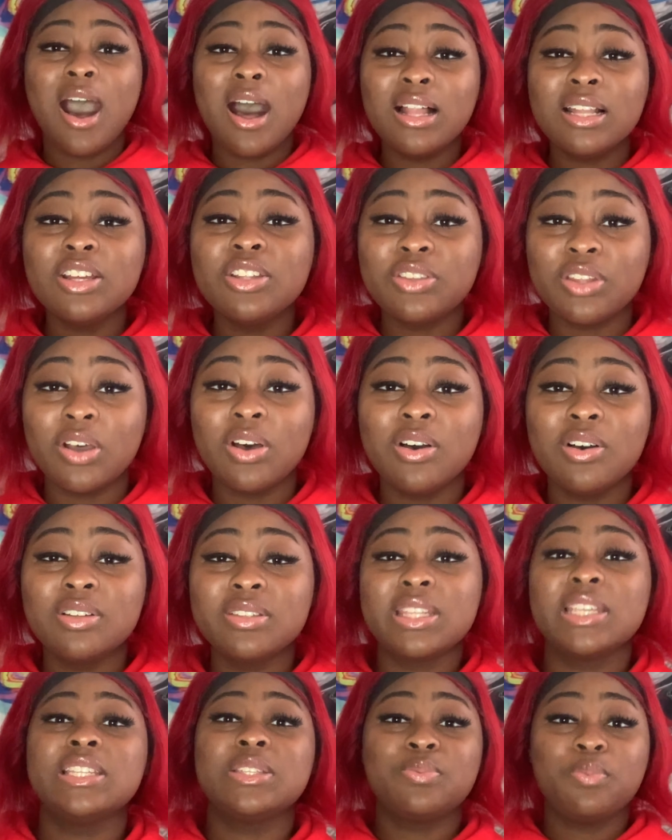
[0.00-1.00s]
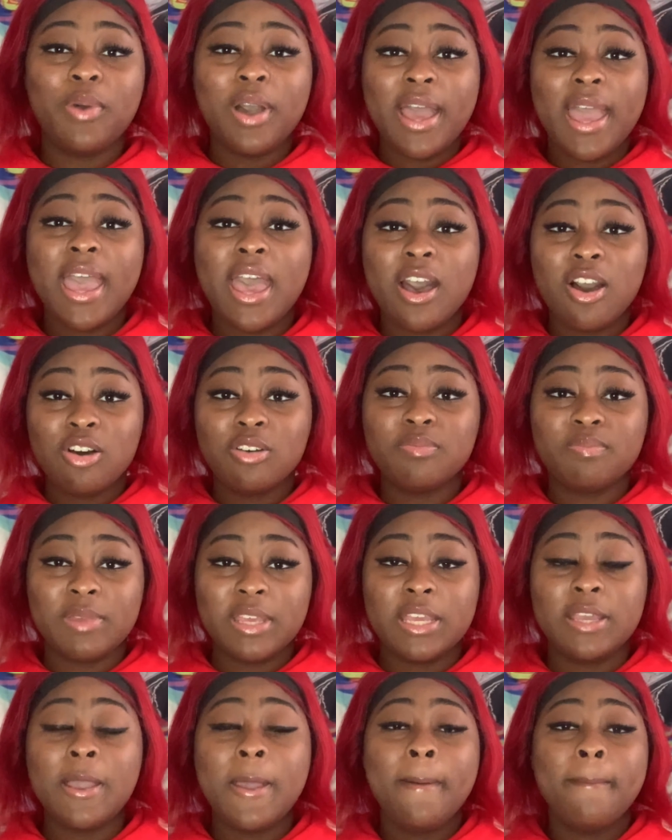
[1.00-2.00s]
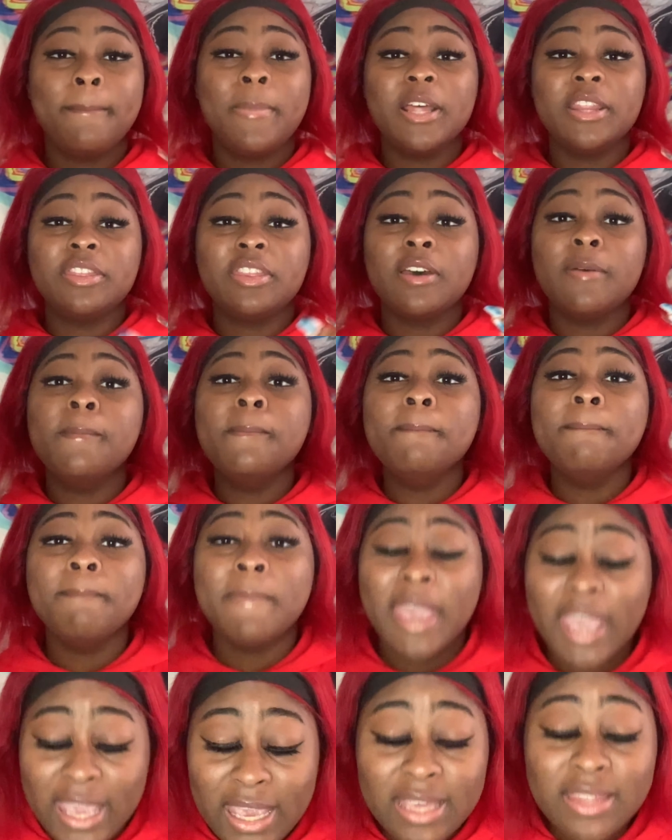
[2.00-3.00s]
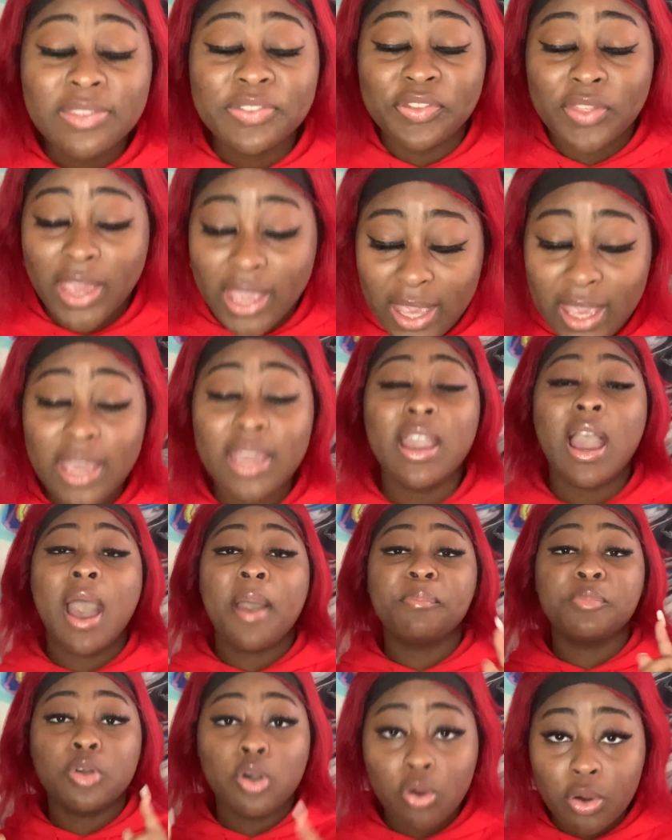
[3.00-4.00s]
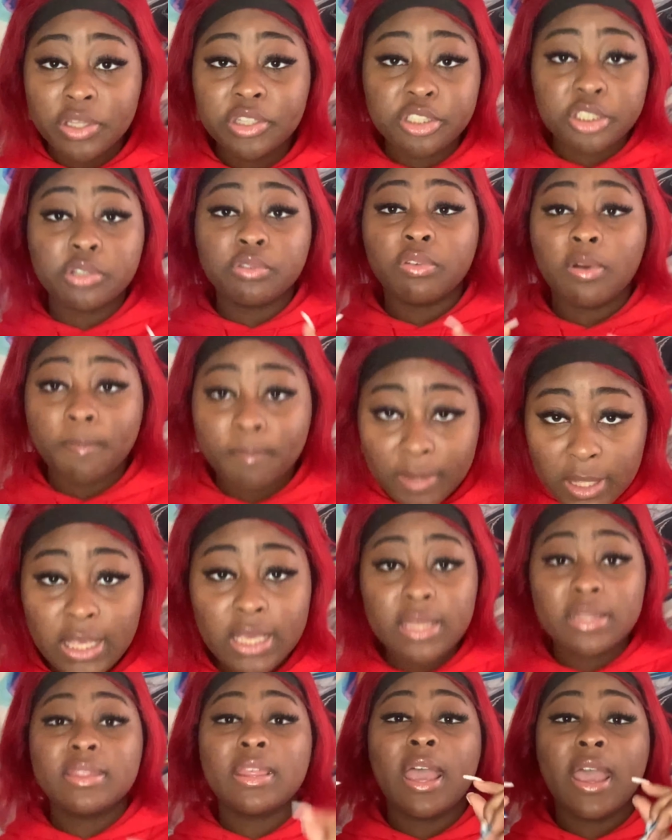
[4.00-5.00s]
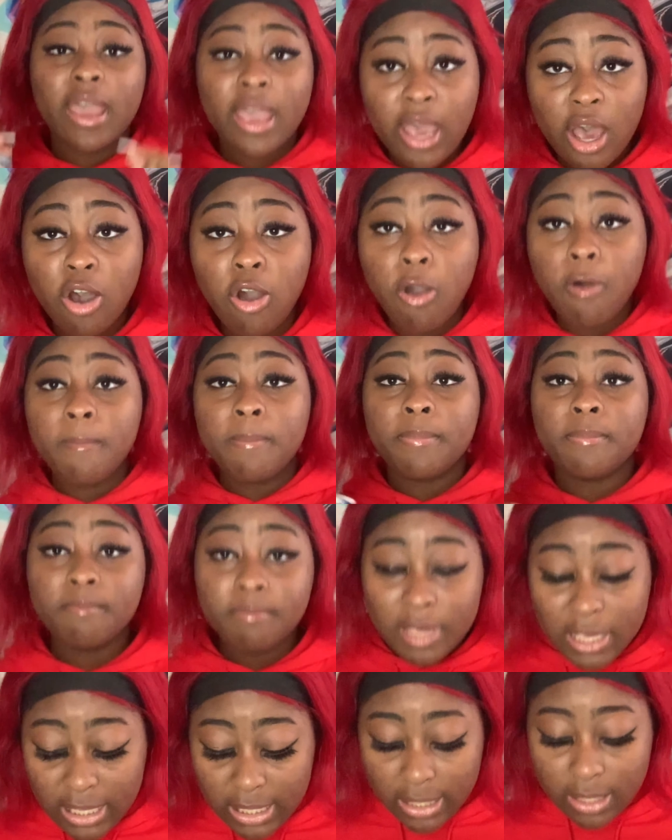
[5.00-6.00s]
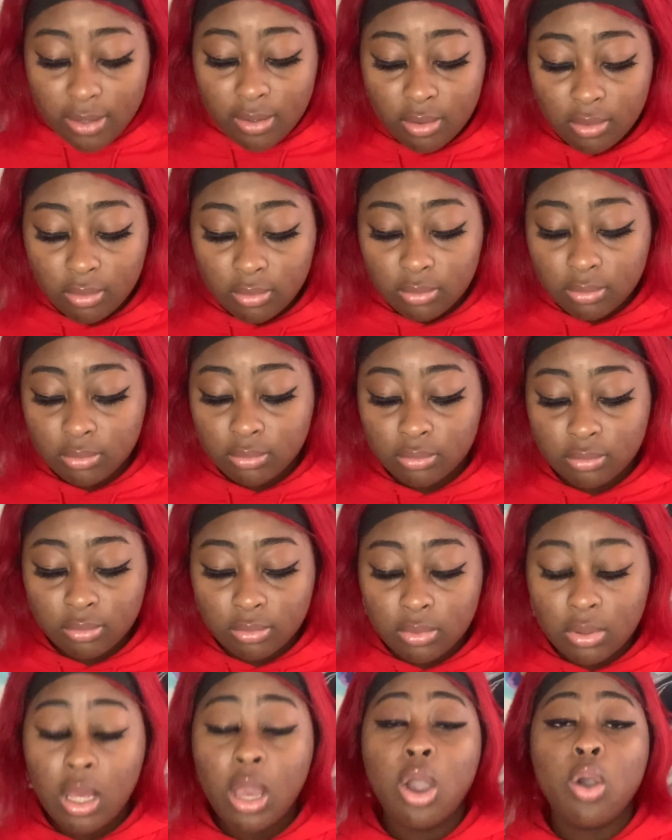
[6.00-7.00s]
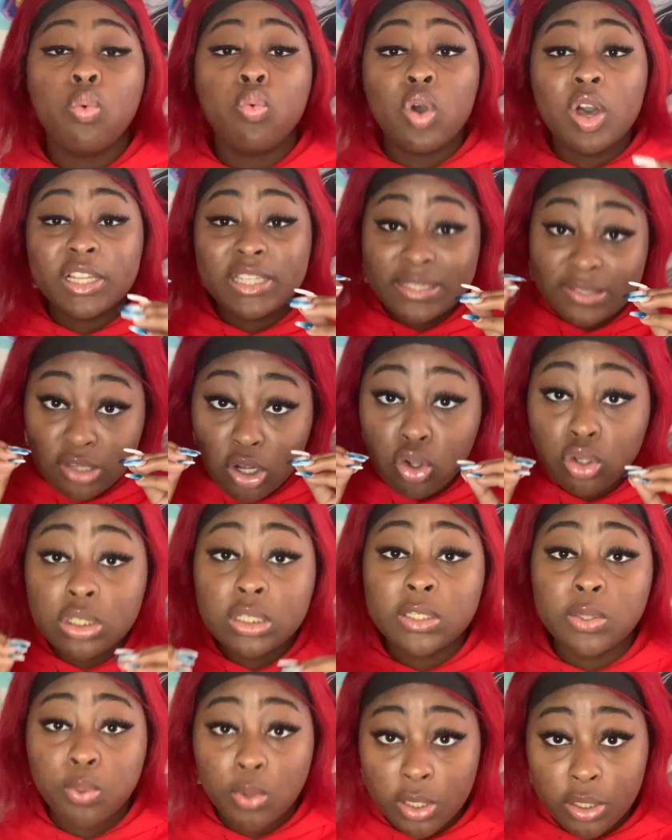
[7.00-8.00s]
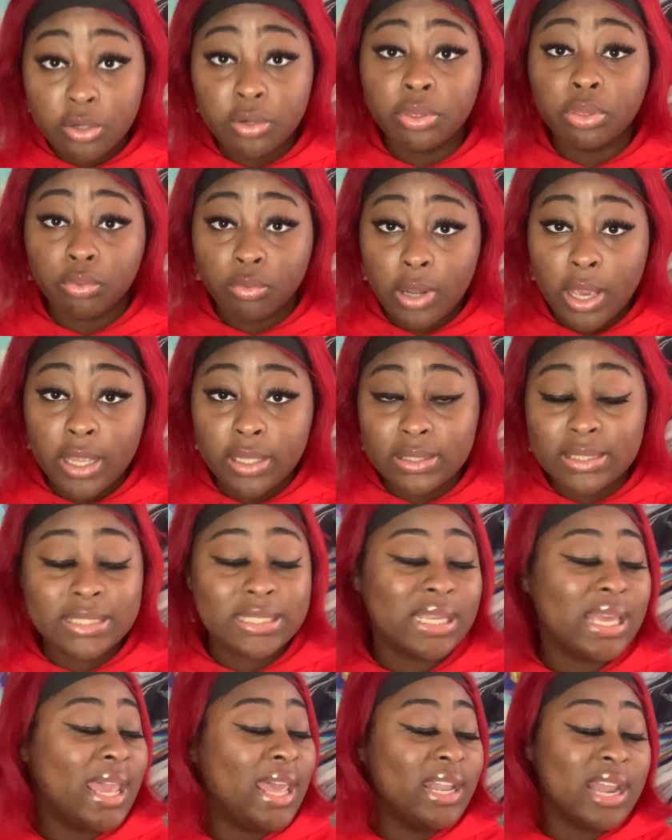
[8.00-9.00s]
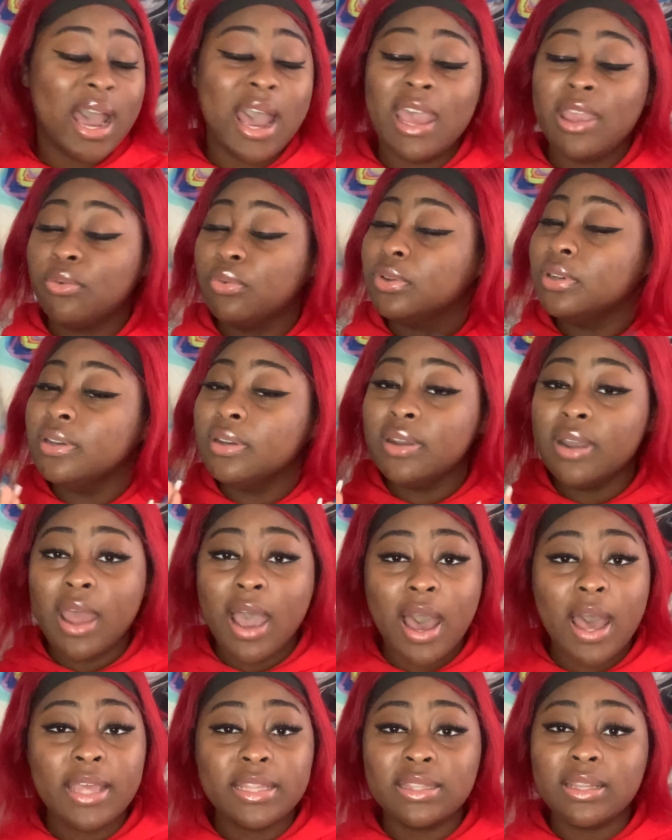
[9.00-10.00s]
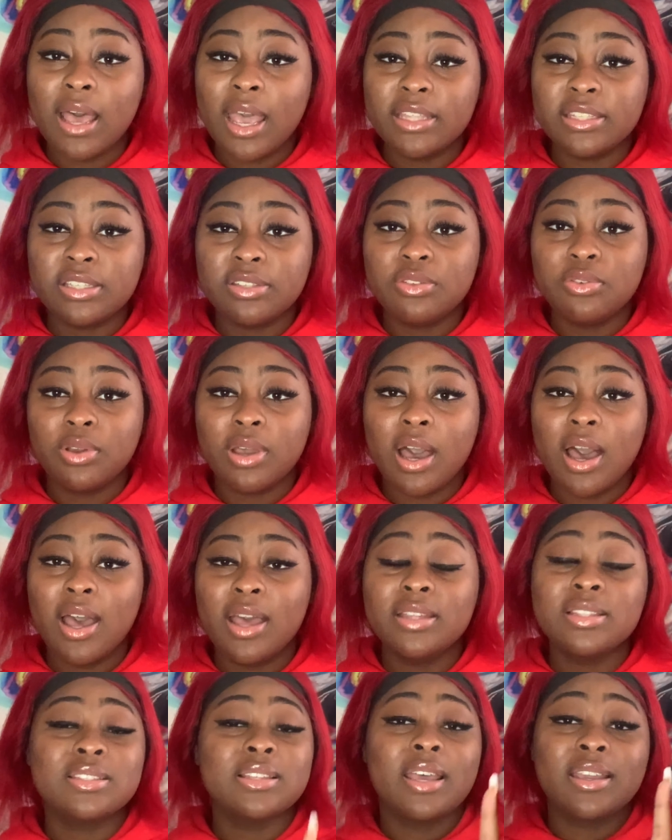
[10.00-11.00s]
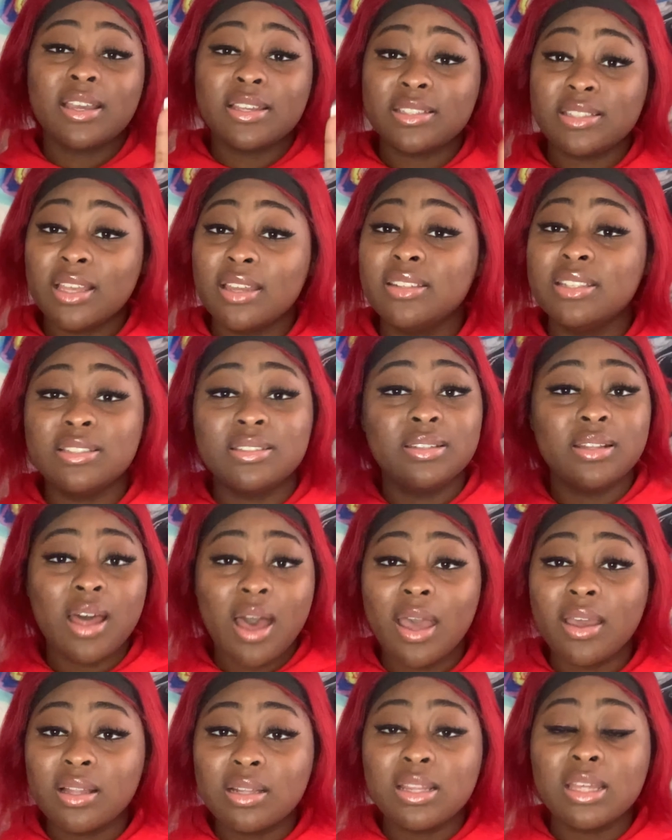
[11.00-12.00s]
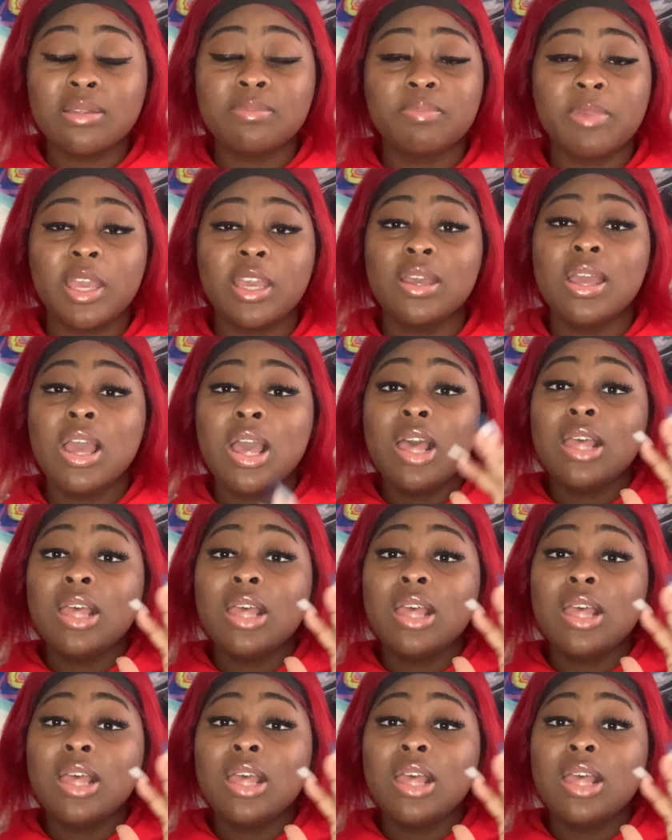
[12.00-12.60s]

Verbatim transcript: All of those is what helped me. But the main thing I'm going to repeat that helped me was those Twitter threads. And I would not lie to you guys. Like I said, it's not clickbait.